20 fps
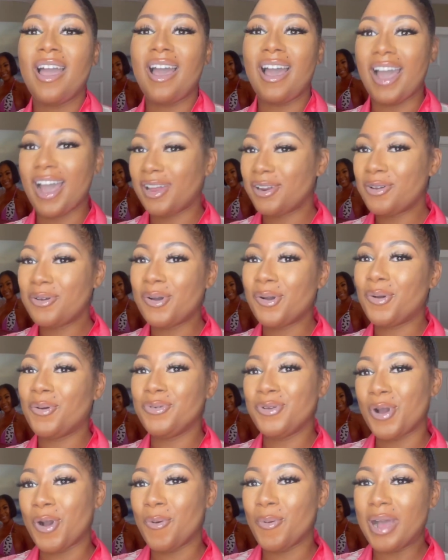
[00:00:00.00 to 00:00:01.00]
I don't
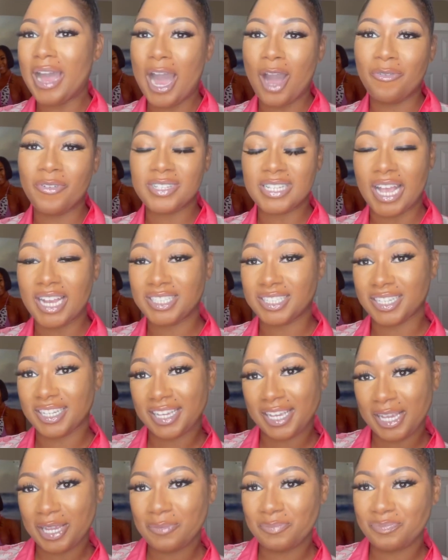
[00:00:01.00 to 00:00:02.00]
know what outfits I should
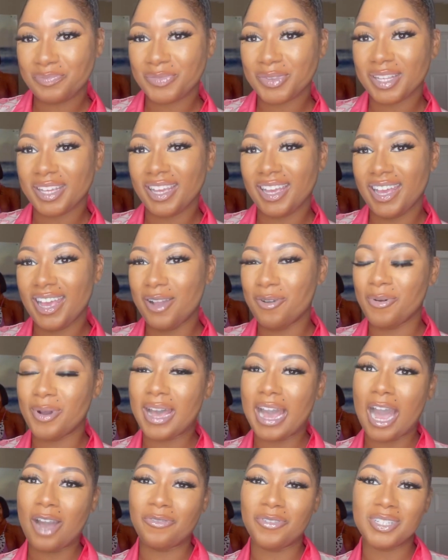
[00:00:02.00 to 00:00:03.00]
keep and what
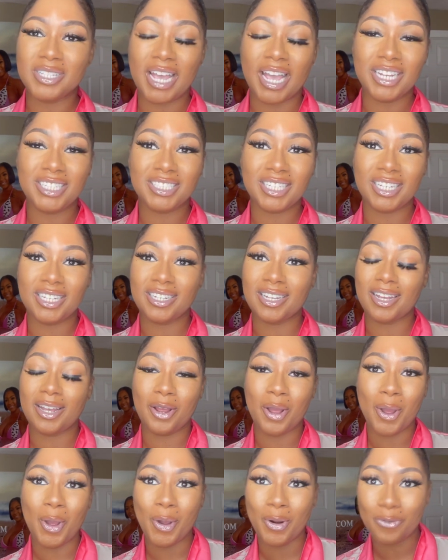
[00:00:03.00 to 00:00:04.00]
outfits I should
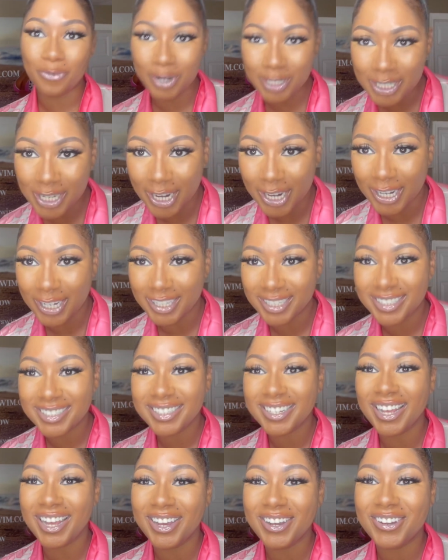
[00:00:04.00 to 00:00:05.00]
return,
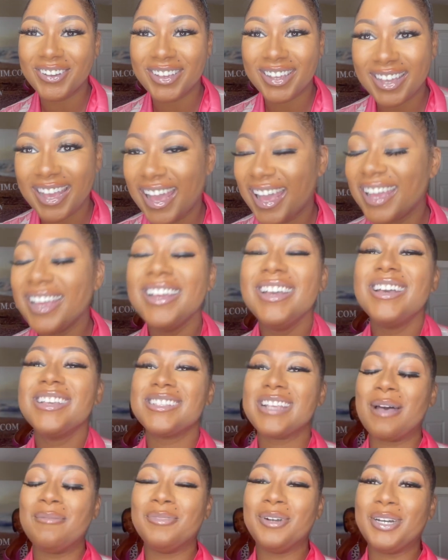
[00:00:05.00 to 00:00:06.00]
okay?
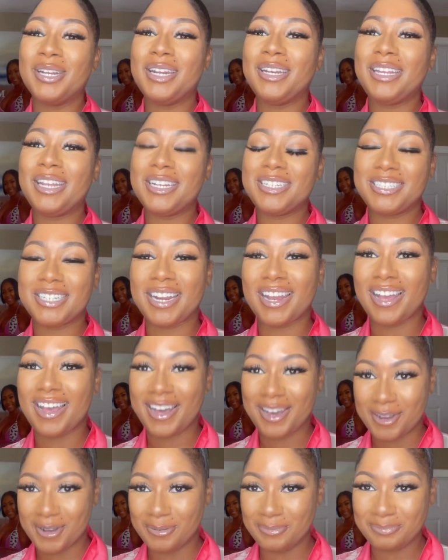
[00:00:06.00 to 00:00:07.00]
So I'm going to need your
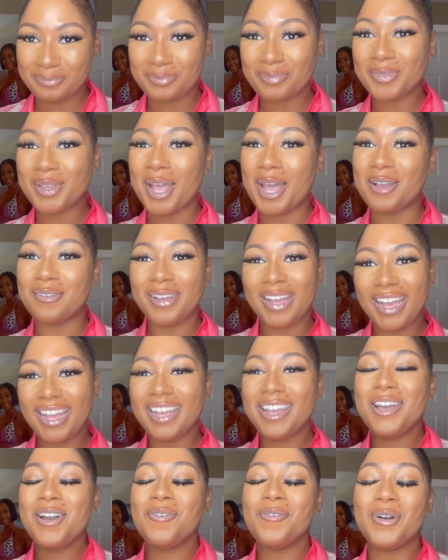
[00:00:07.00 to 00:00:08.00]
help, all
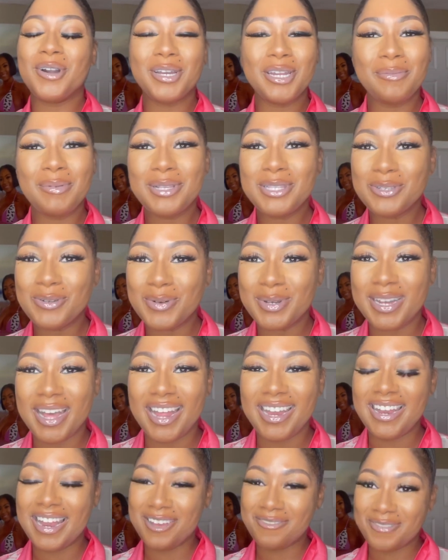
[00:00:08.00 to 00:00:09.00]
right? We're going to be doing
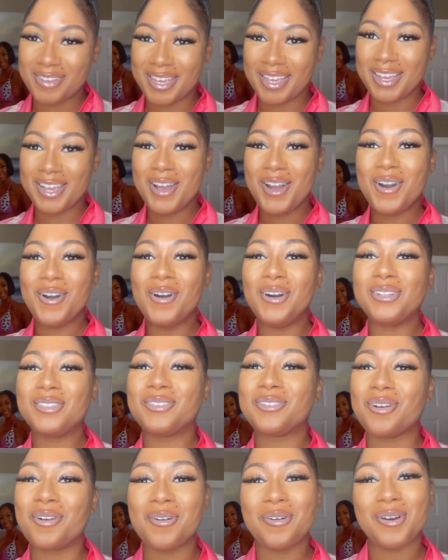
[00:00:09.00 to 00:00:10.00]
a love it or
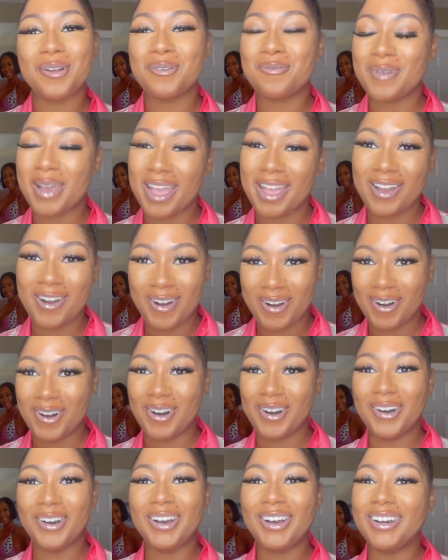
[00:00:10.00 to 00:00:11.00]
throw it away
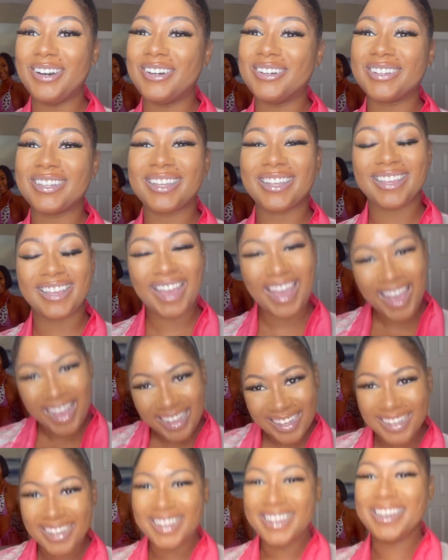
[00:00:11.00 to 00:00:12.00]
haul, okay?
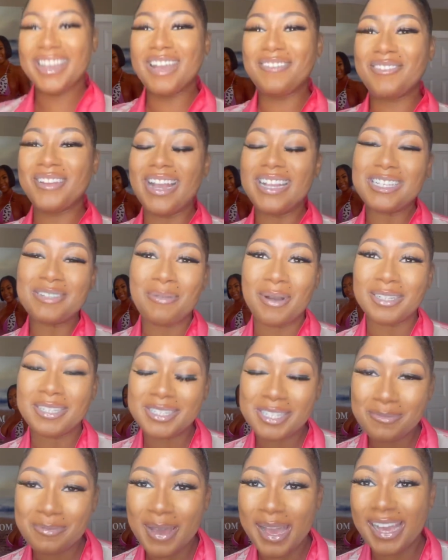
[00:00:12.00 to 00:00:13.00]
If you'd like to
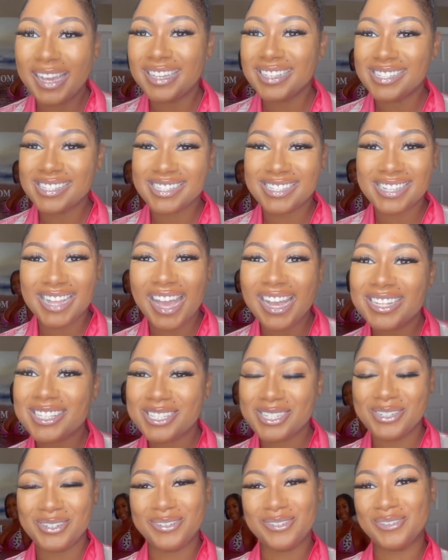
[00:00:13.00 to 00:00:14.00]
participate, stay
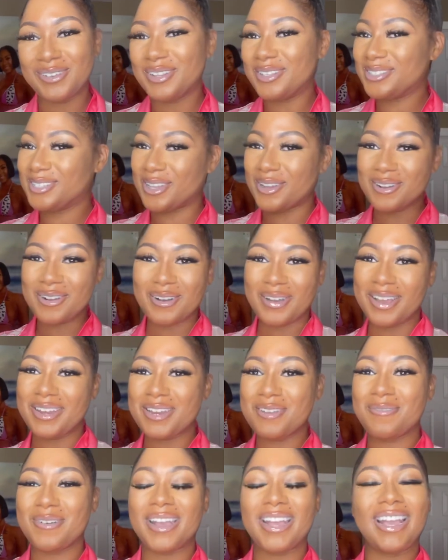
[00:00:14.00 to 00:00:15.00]
tuned. Don't go
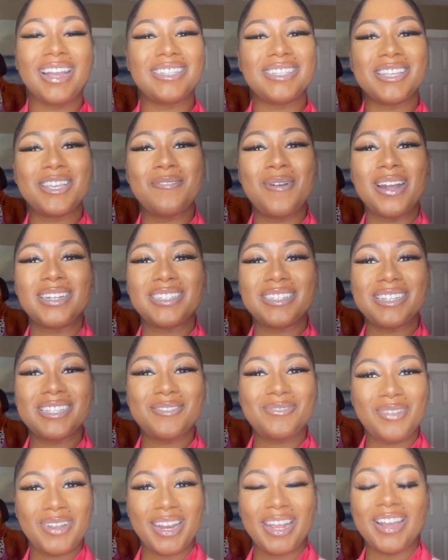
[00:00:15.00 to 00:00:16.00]
anywhere. Continue watching this
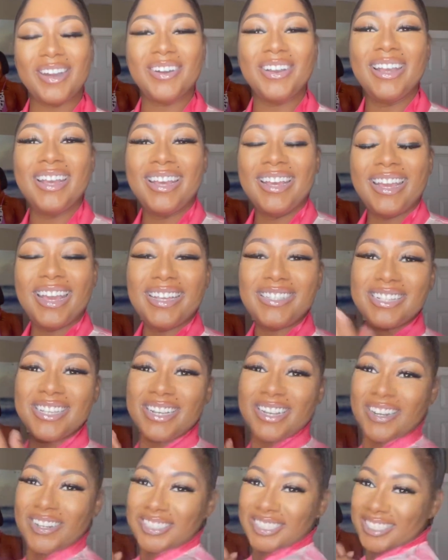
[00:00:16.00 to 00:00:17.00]
video. It's your
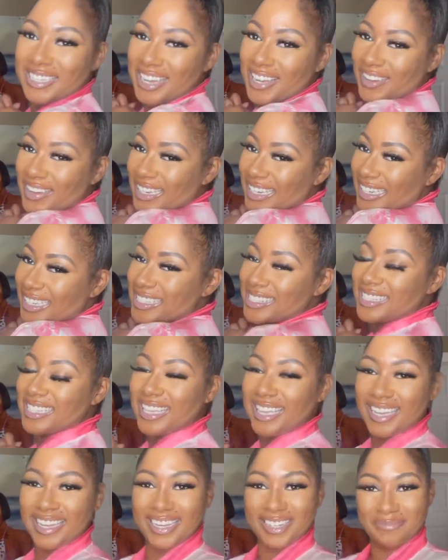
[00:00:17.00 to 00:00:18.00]
girl, Chanel
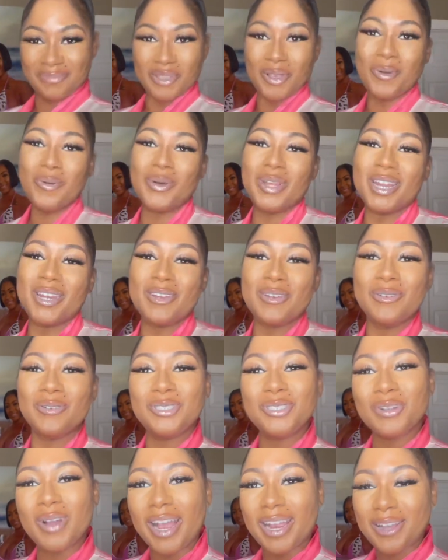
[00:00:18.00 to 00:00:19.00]
Alicia, with a new
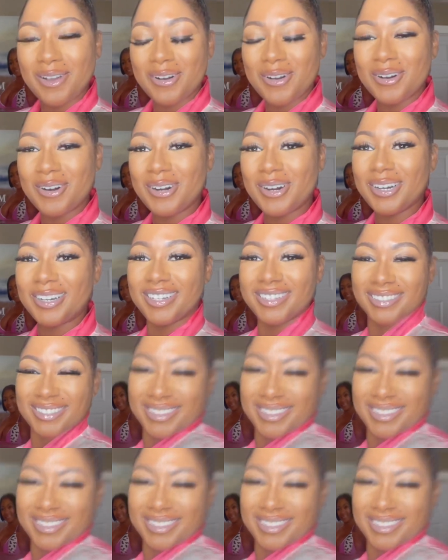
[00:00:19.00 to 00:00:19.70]
try-on haul.